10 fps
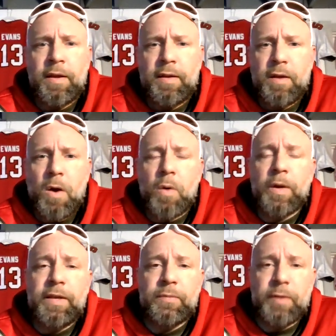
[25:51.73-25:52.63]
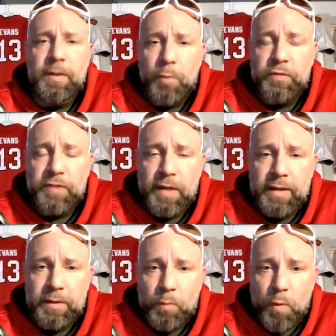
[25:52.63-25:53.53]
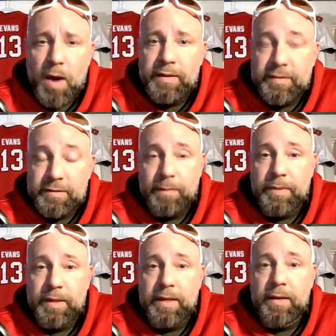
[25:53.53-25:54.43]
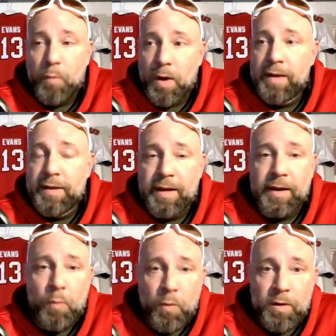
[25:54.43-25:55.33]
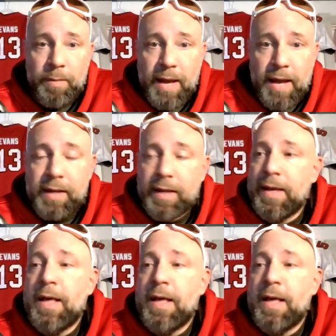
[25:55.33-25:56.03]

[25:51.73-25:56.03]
No, he's going to most likely want a quarterback,